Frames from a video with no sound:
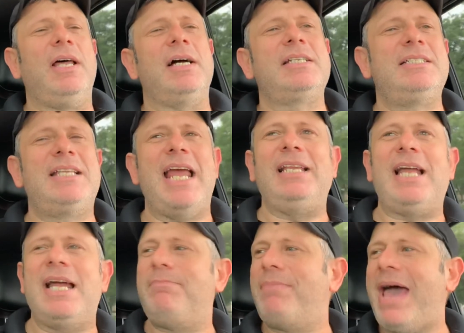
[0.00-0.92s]
Lux
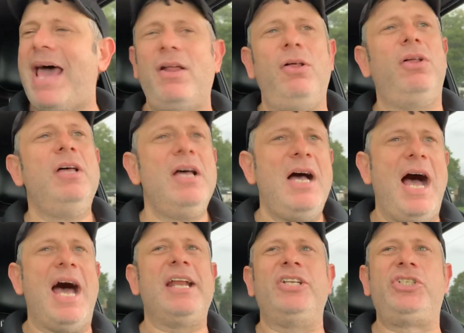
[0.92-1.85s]
Daylyt battle
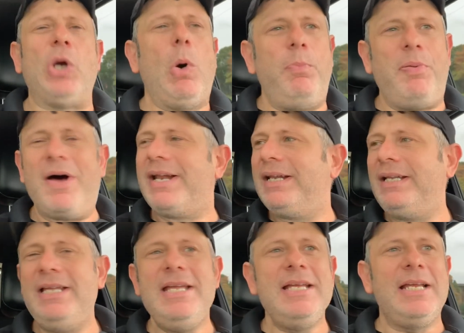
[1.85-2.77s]
on a Joe
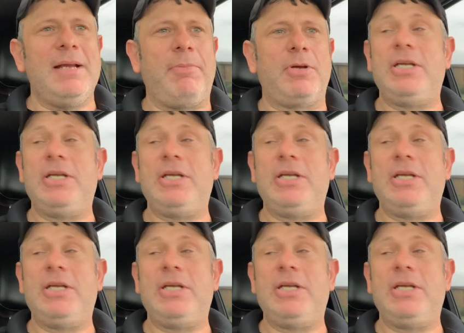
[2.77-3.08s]
Budden league, and